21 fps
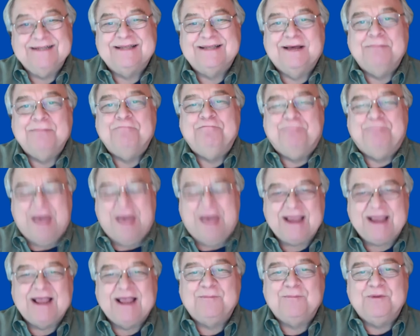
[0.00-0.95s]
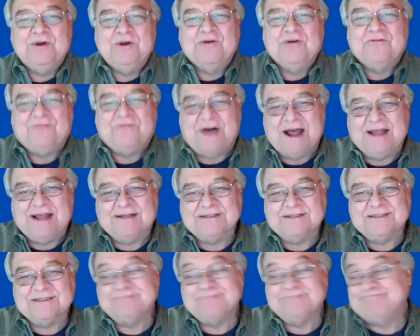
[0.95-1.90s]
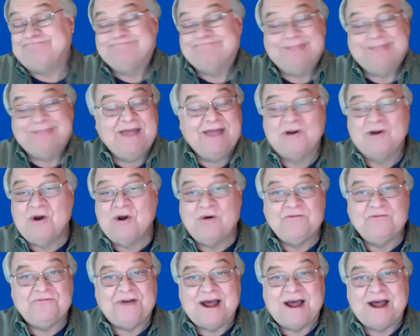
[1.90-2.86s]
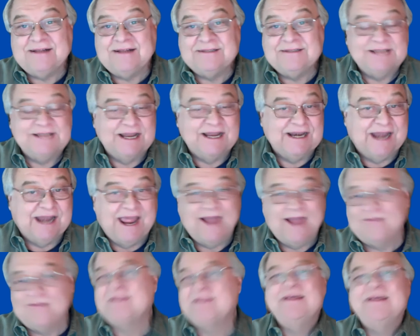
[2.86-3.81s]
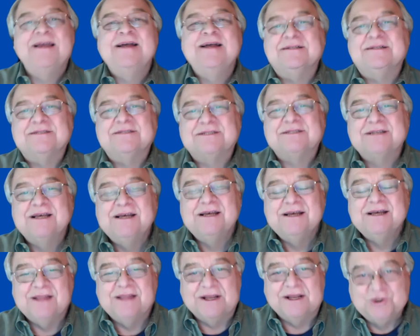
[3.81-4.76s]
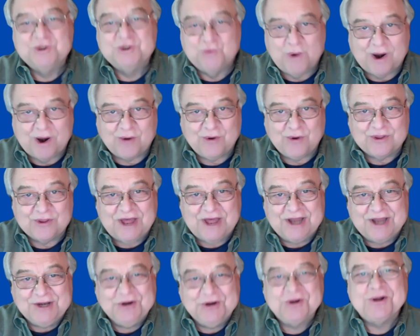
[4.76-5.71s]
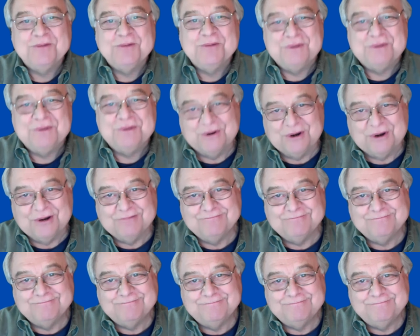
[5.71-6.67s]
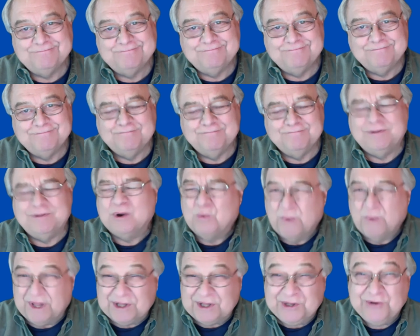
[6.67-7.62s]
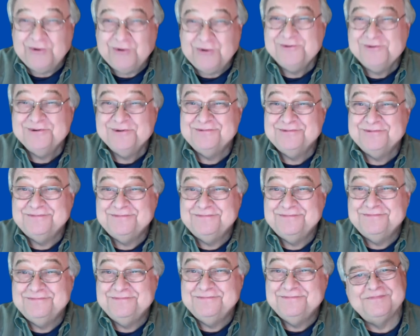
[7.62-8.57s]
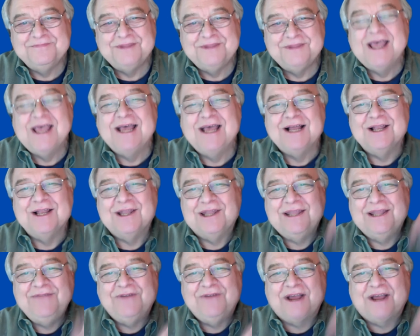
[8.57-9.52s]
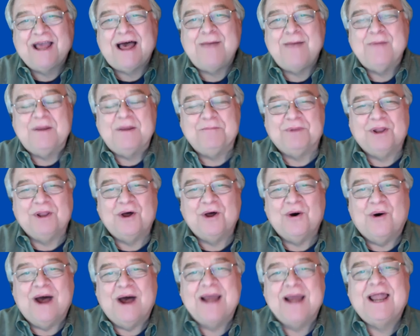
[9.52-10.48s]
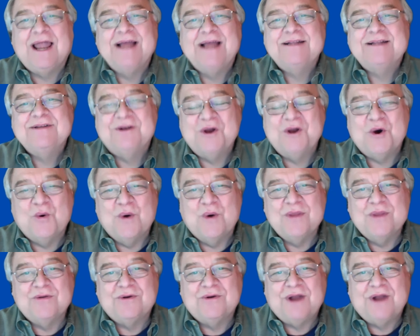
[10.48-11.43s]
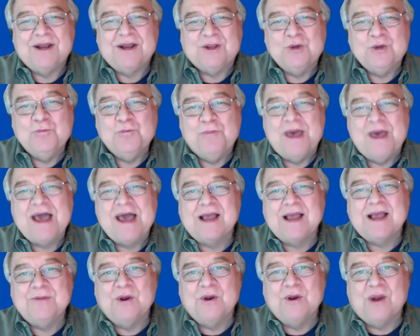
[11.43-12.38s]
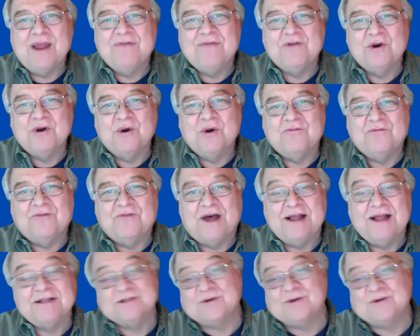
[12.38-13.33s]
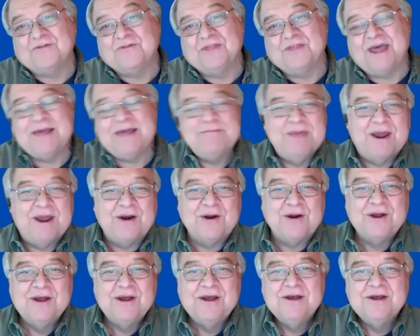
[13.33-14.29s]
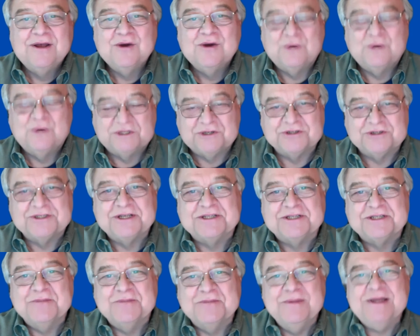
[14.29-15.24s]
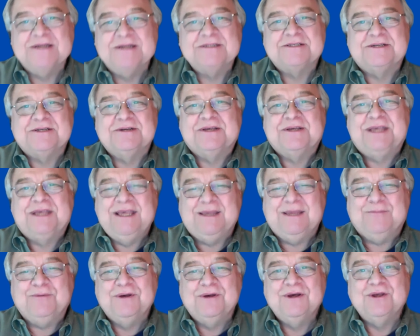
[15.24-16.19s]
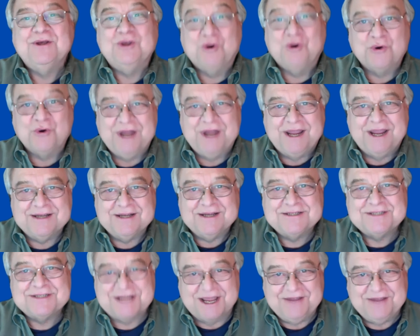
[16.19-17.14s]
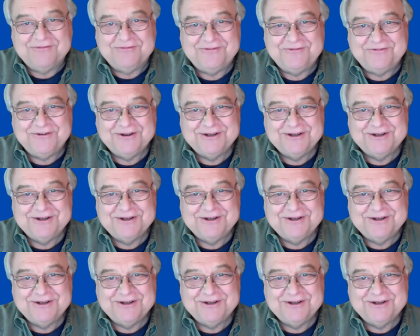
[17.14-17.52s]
to back up your files, Evernote files, and everything else that you work with on your computer. But will you? Leave a comment below. I'd like to know whether or not you back up your Evernote files, or for that matter, what your system is to keep your data safe.